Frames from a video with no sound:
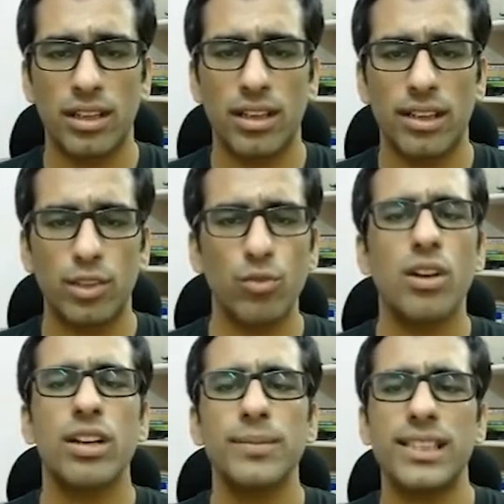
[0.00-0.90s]
To
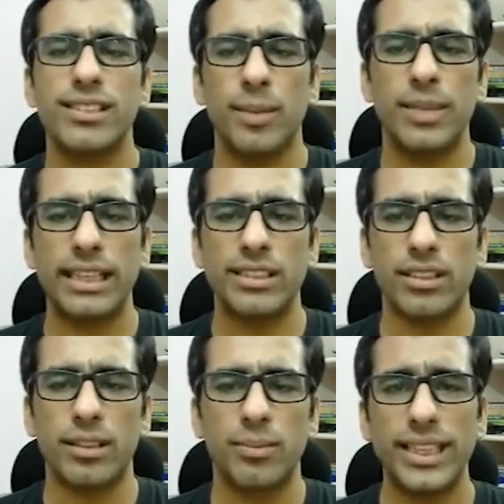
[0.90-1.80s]
overcome this
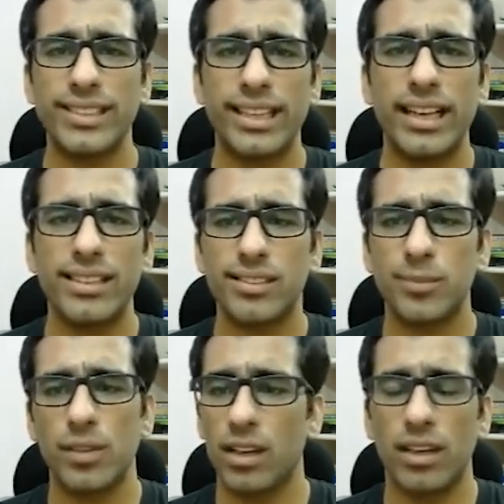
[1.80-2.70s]
limitation, many
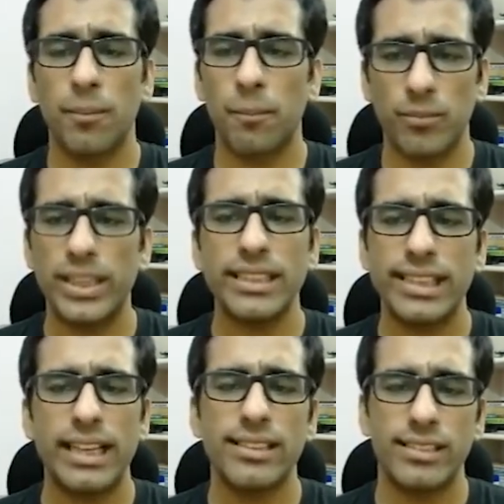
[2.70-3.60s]

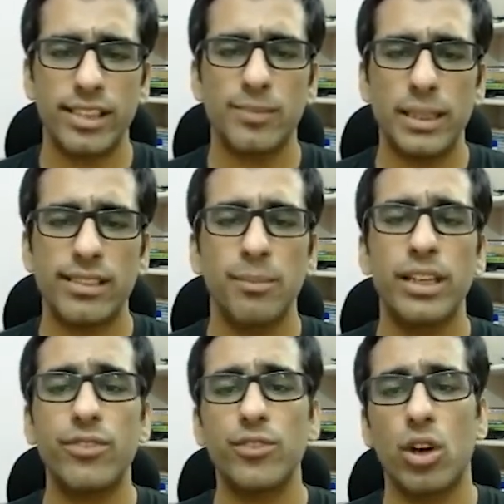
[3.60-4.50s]
CLIs display some
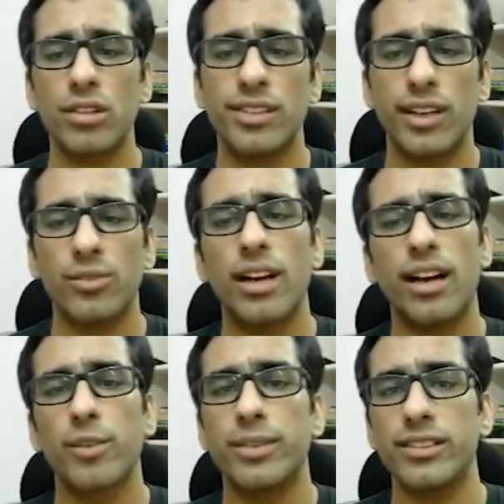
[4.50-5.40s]
brief docs around the
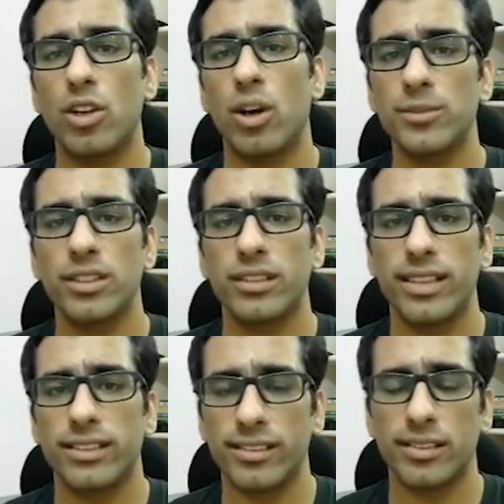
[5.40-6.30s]
arguments and options
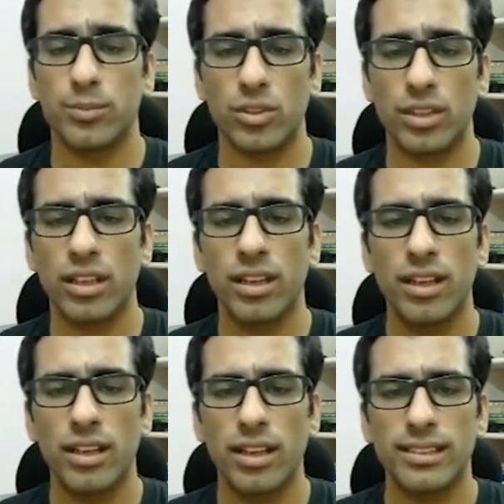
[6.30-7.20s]
that they support.
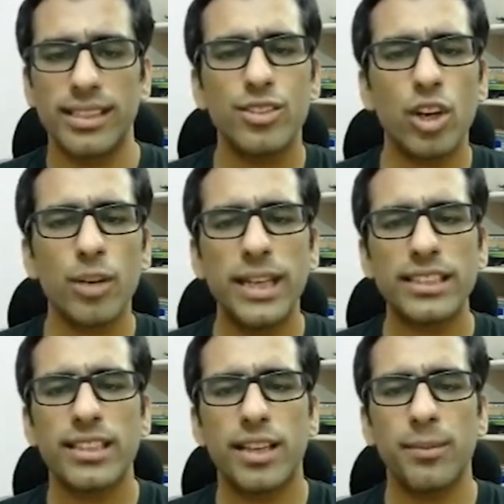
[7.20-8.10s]
This
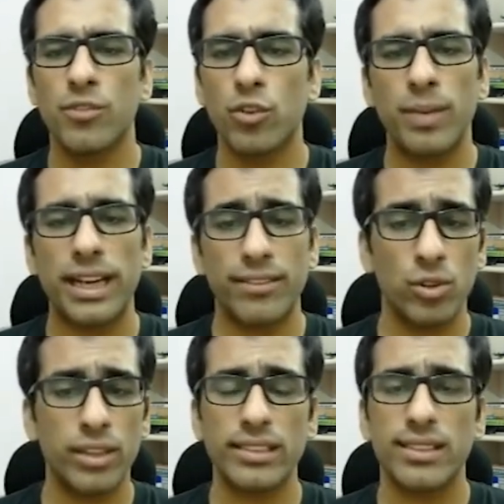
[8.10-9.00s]
documentation can be viewed by
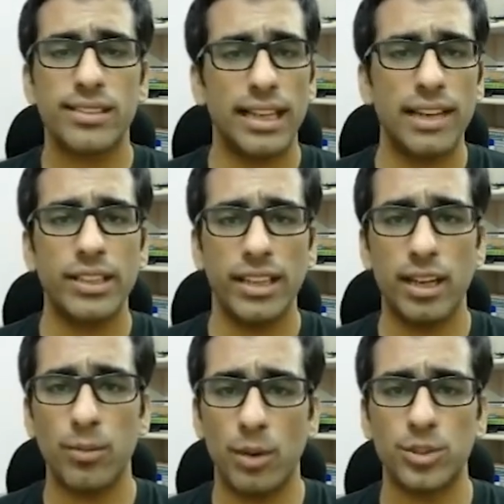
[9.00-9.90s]
invoking the CLI with the
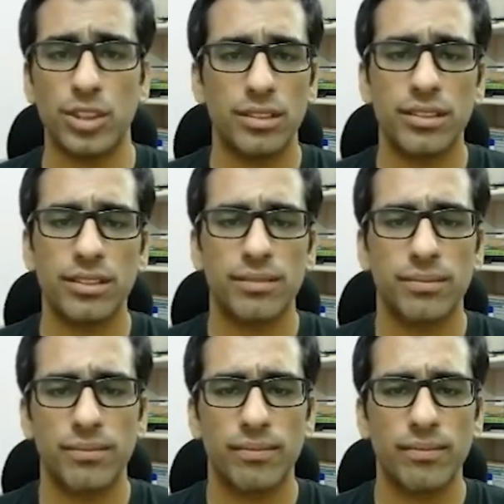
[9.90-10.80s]
help option.
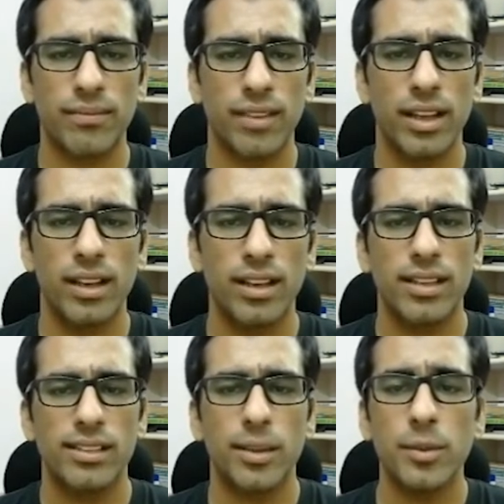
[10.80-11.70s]

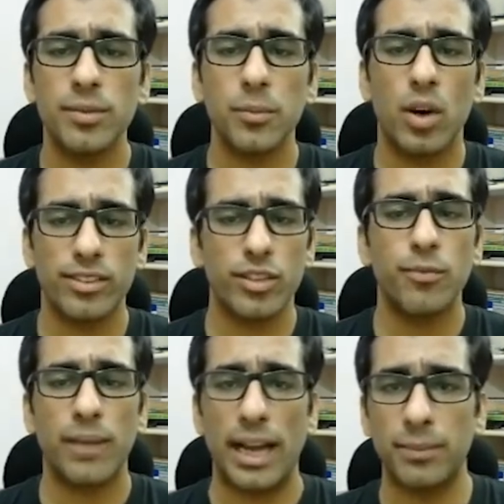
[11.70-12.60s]
Some of them also
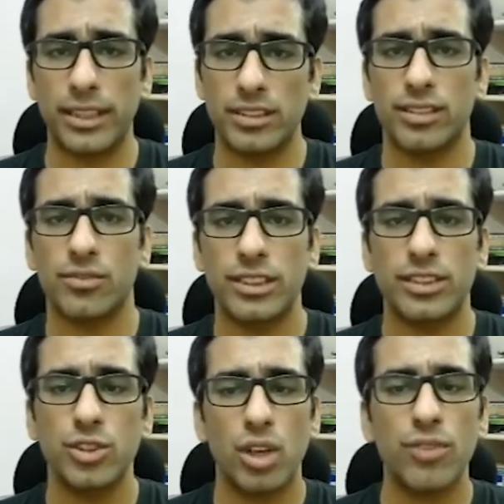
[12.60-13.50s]
have man pages, which
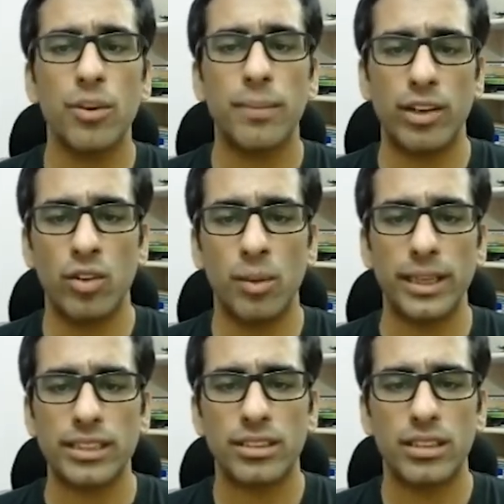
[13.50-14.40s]
is short for manual
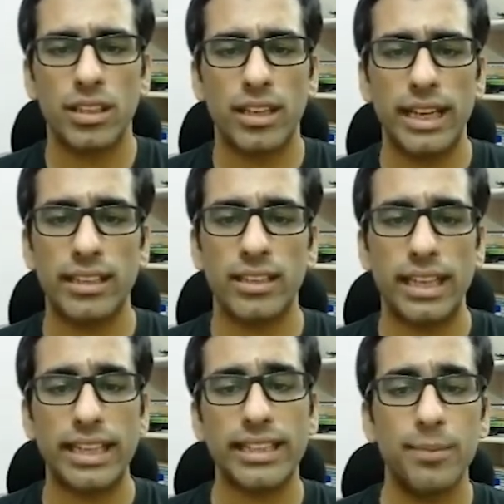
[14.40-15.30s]
page, and
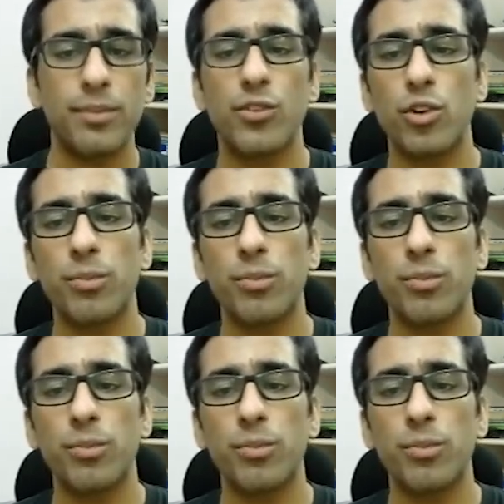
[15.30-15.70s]
it can be viewed by